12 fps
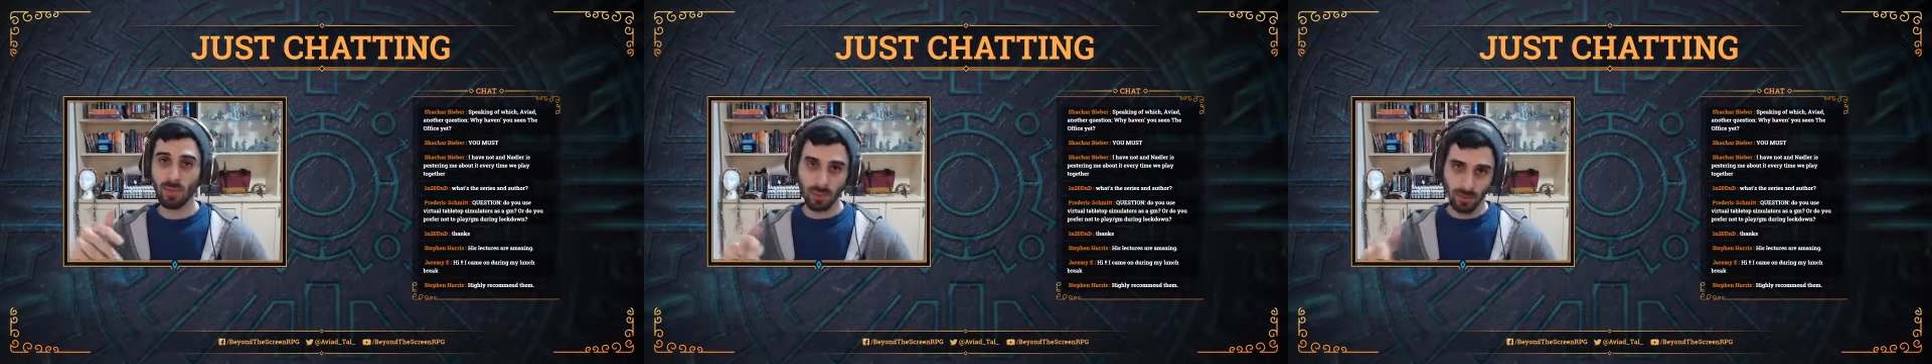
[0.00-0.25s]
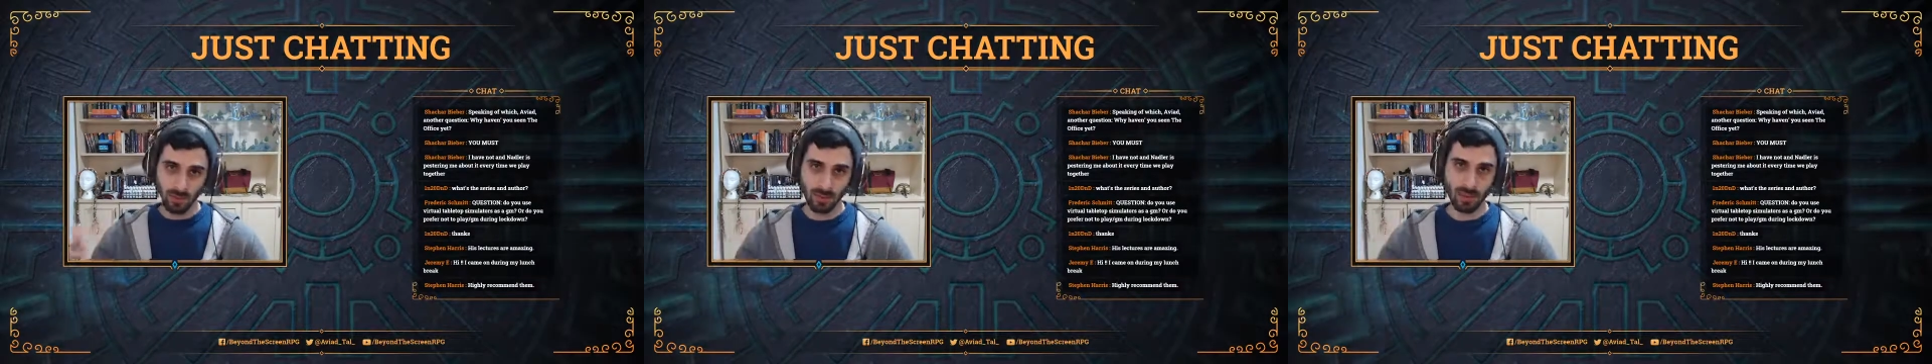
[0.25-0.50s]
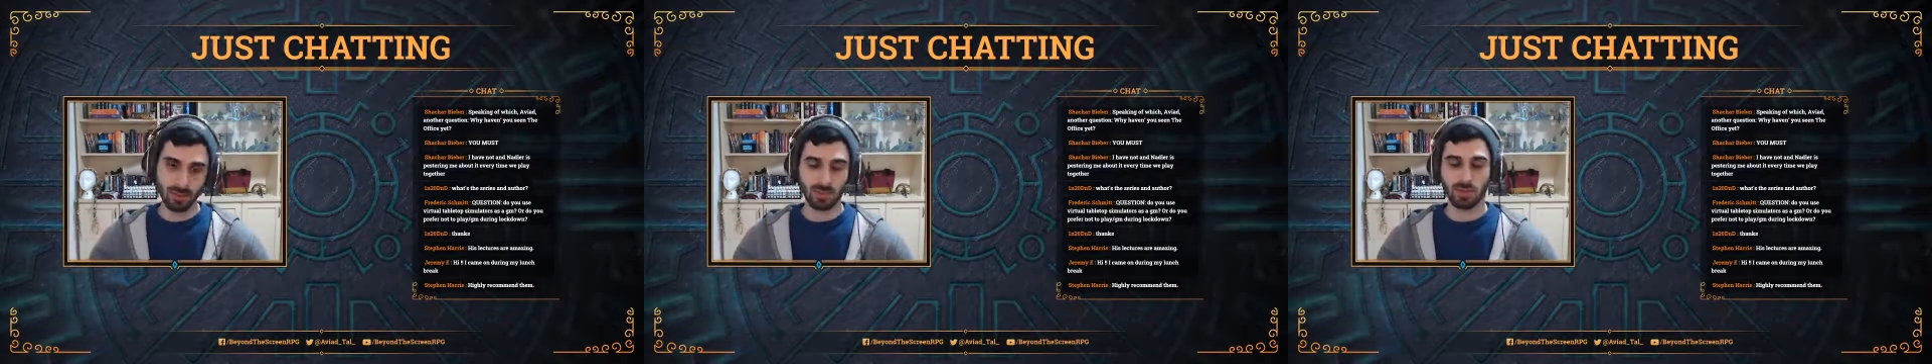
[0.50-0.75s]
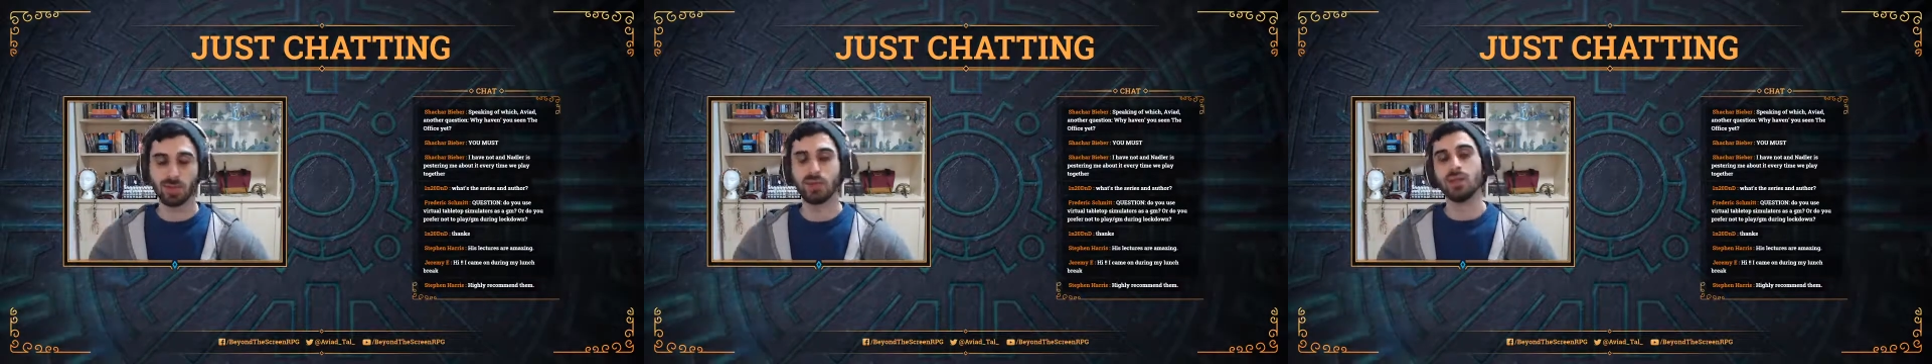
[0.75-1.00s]

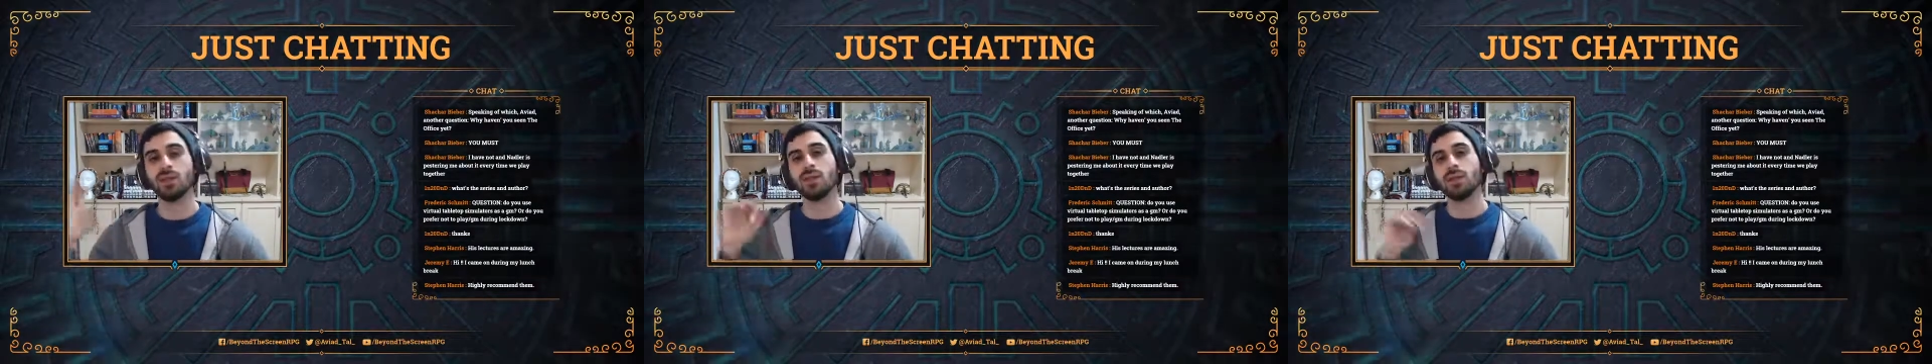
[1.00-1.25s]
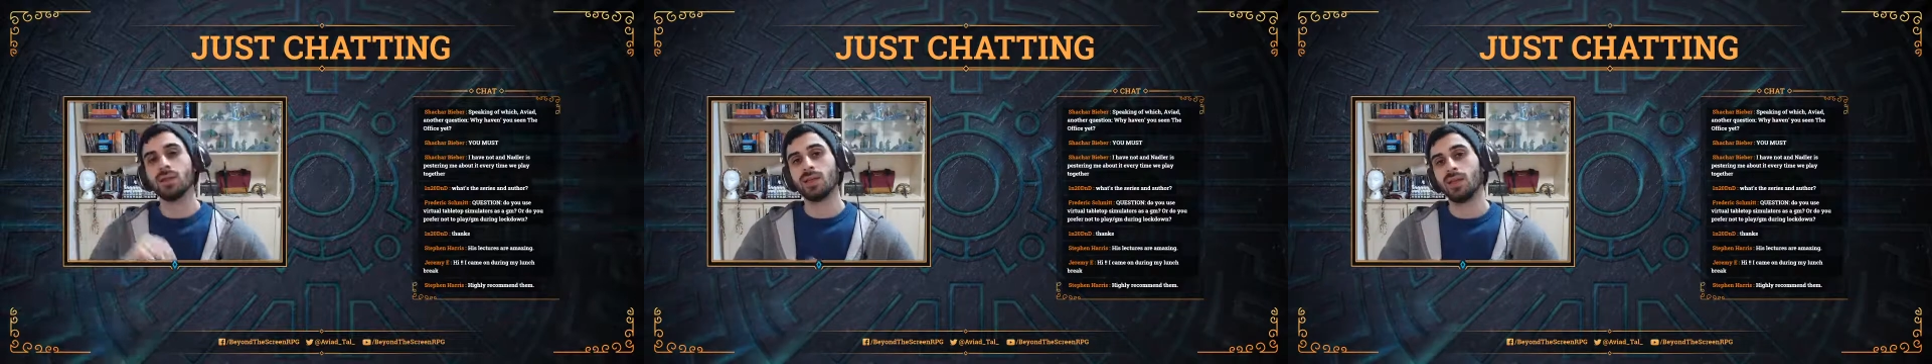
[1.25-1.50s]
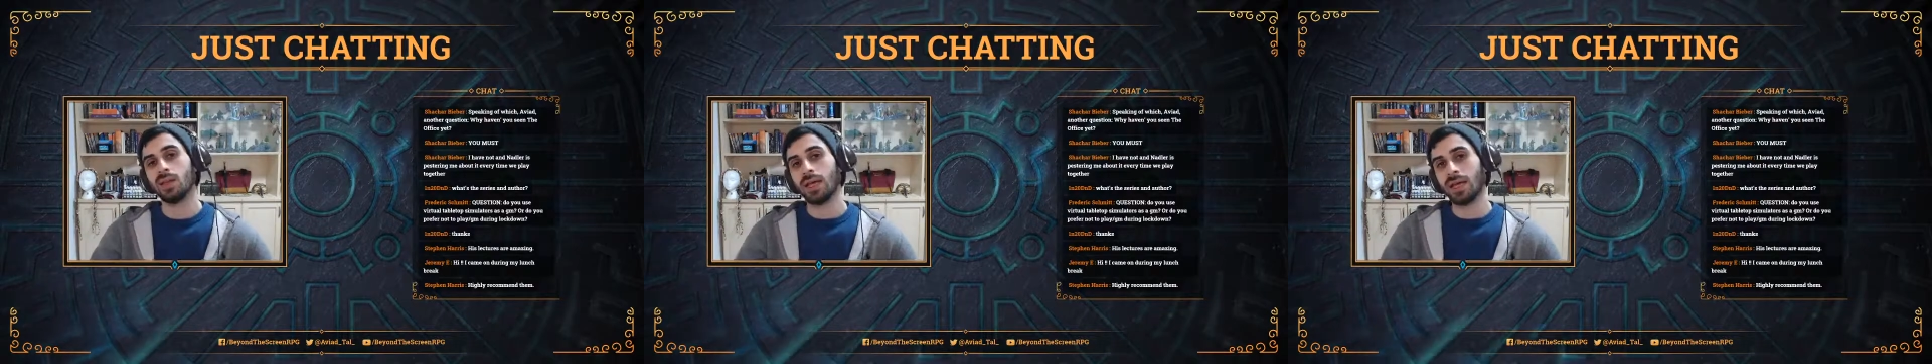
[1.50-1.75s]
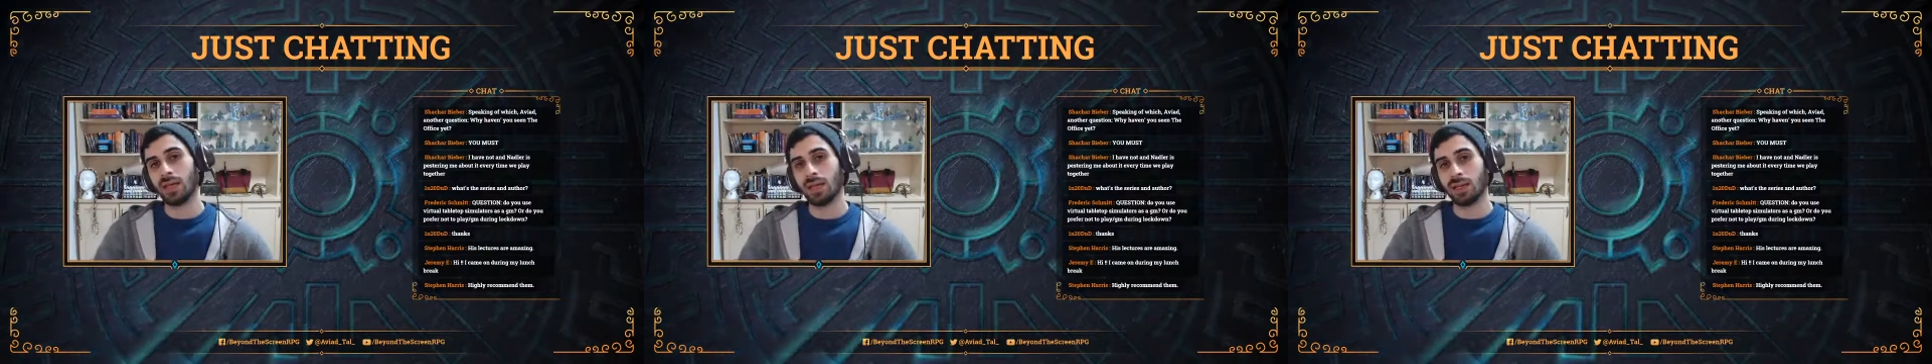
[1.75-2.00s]
No.
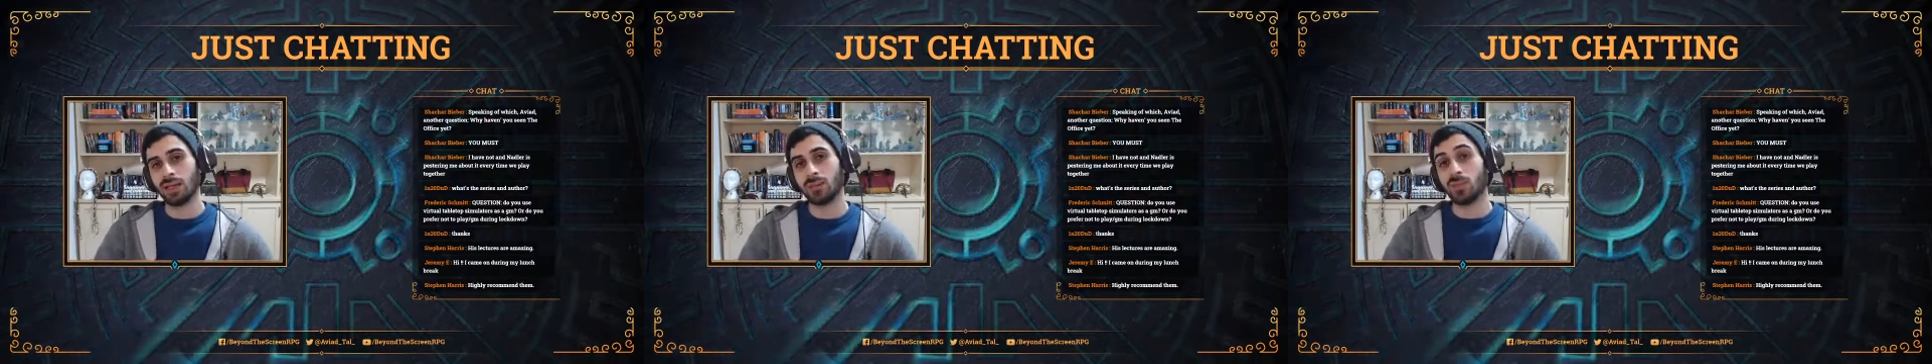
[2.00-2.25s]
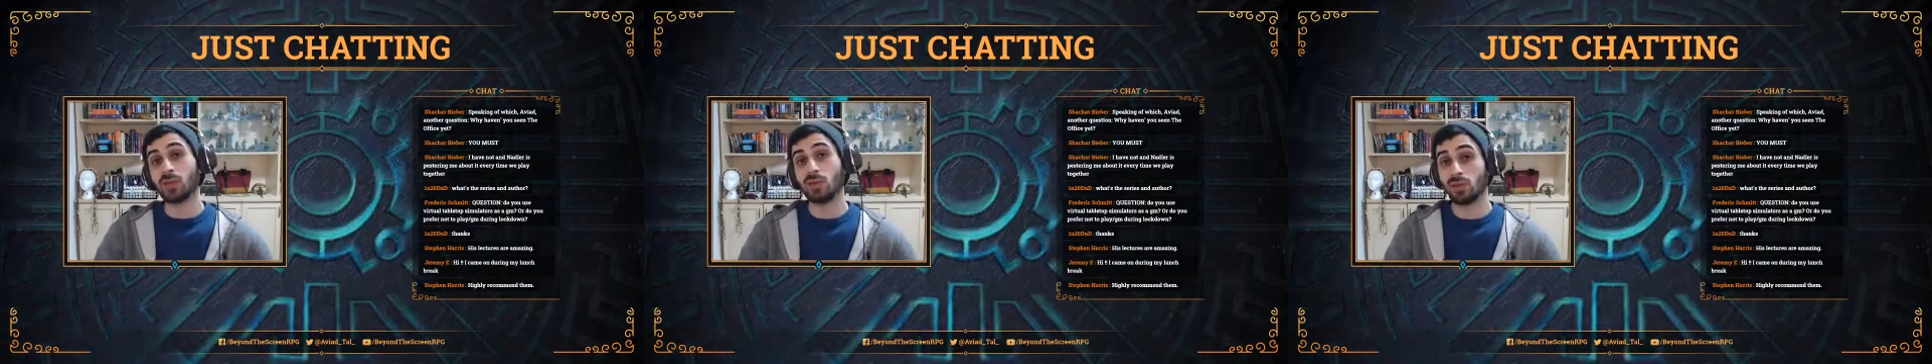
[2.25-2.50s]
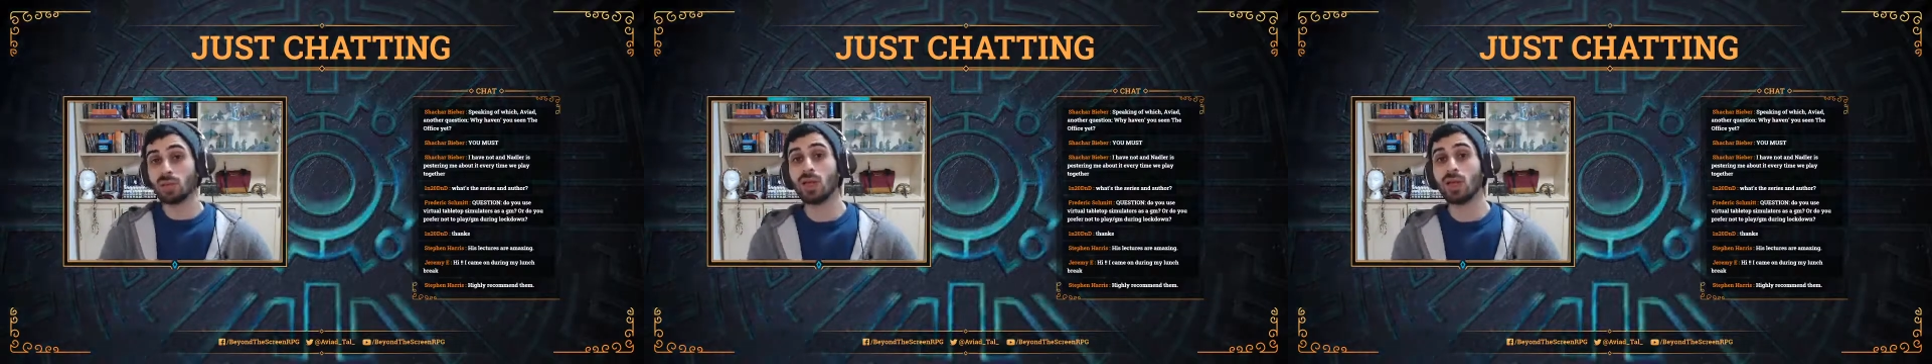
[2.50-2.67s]
But